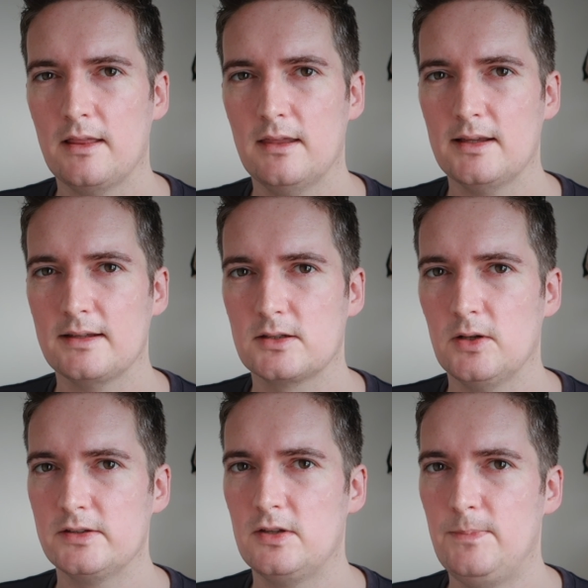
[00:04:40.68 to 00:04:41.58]
And I think that's
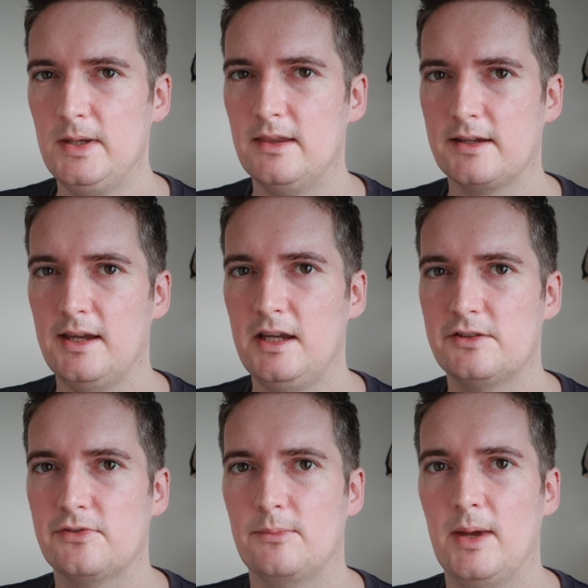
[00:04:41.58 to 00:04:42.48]
going to be the
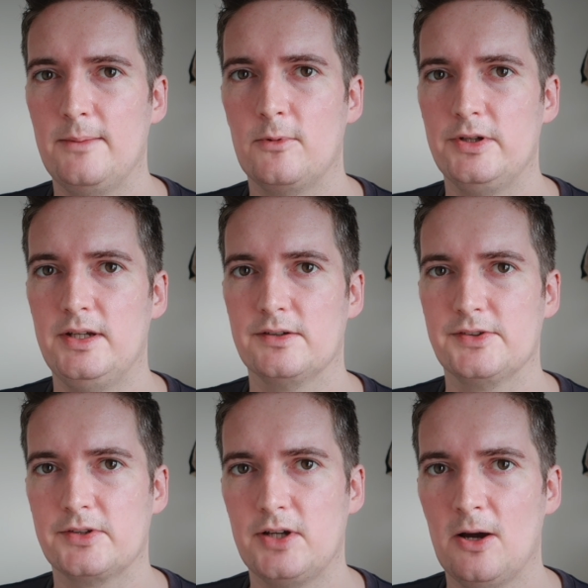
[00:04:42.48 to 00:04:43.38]
case for many more
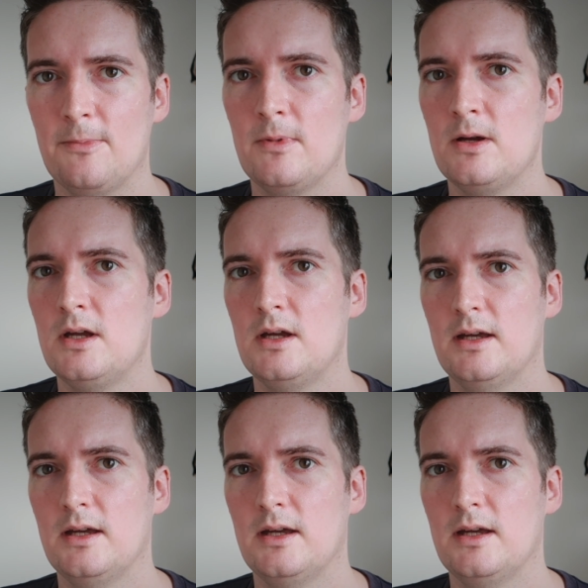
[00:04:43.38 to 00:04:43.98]
years to come.